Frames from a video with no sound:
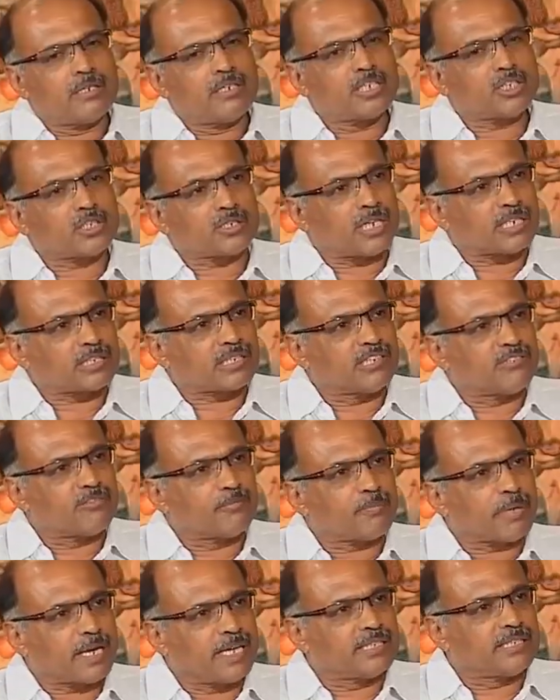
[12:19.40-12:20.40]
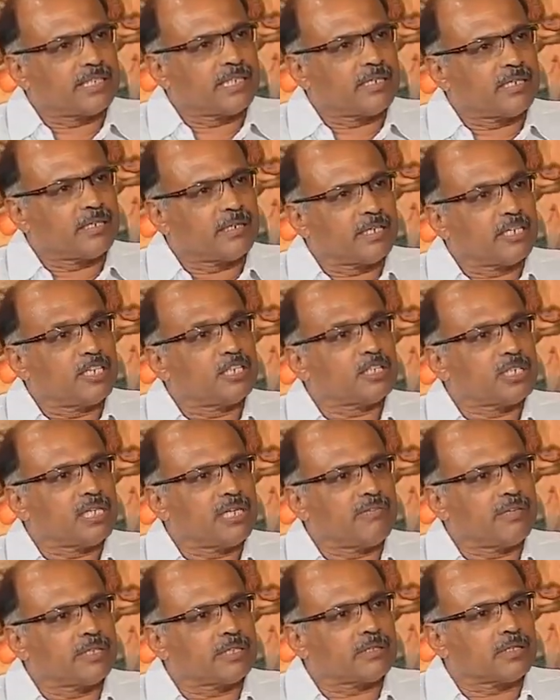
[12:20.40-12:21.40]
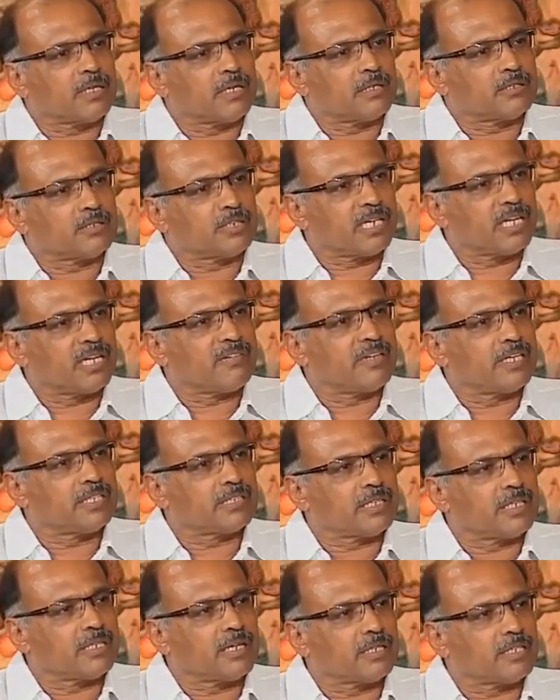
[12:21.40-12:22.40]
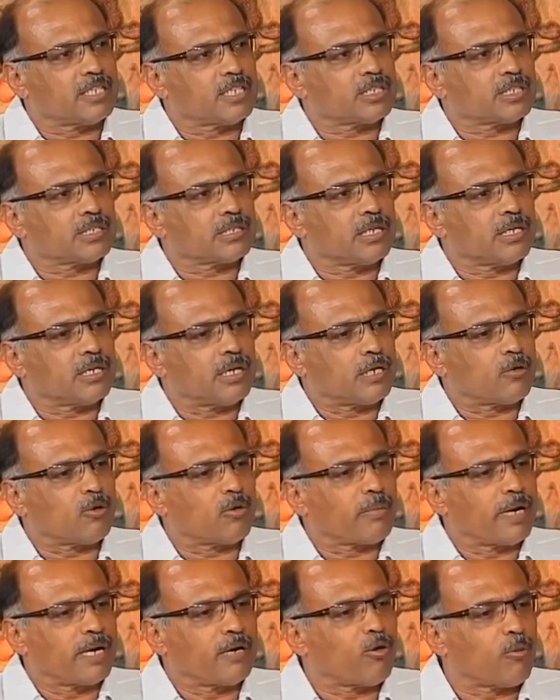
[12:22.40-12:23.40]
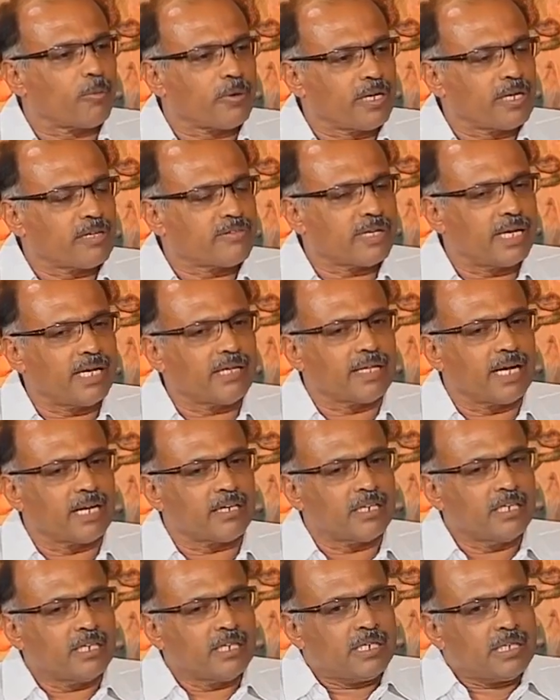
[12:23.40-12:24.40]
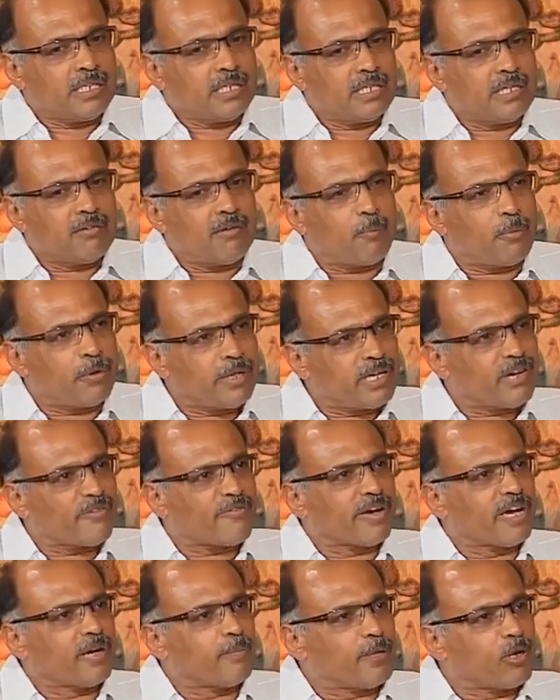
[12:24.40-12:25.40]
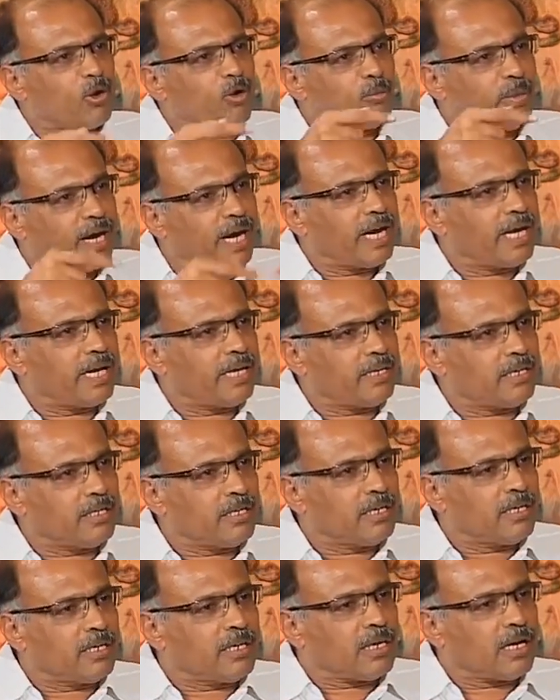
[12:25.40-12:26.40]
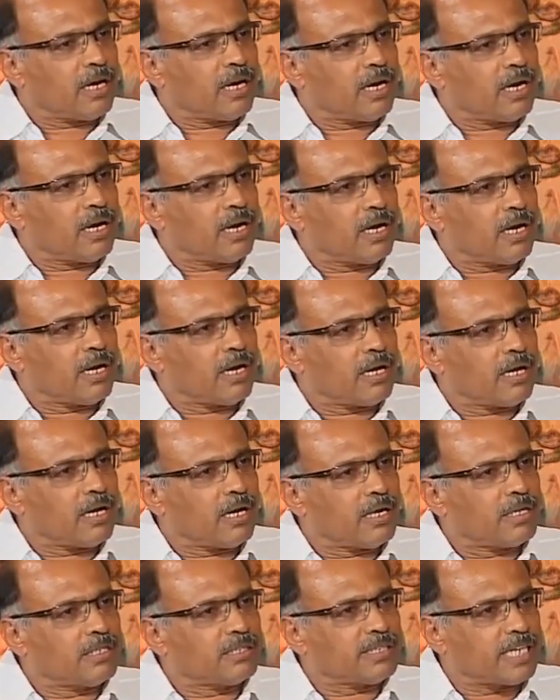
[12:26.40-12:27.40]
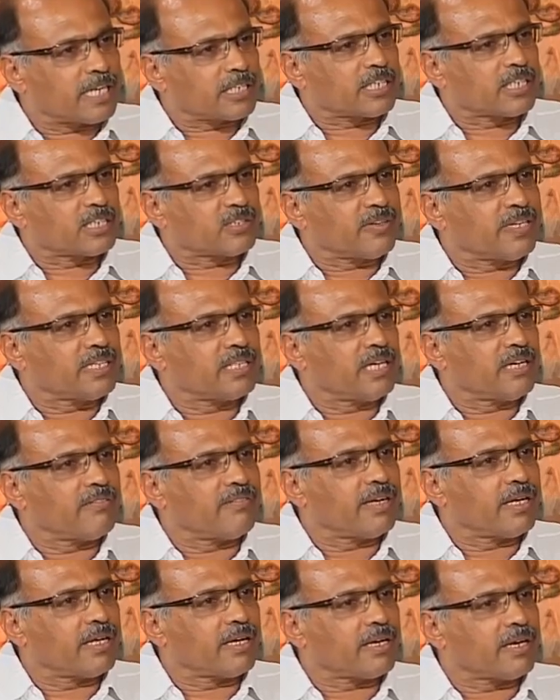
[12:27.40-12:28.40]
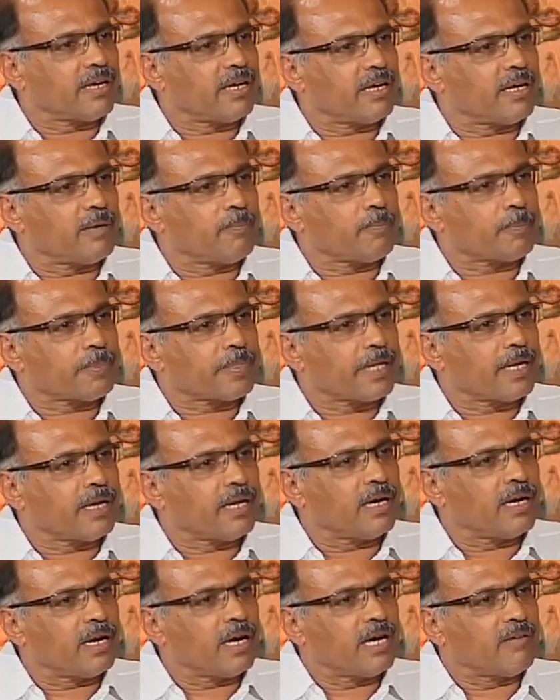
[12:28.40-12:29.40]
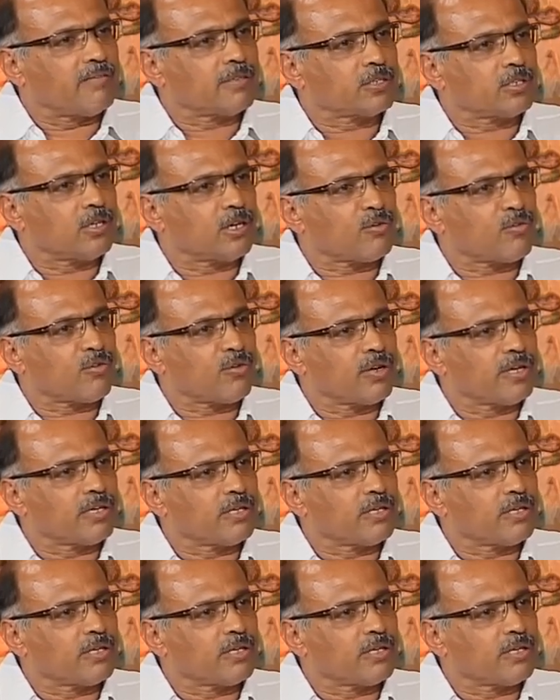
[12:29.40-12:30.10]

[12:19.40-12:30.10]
destructive pricing initially, which the Jet Airways and others, I don't mind openly saying that, they were putting a fare below mine in sectors where I was not,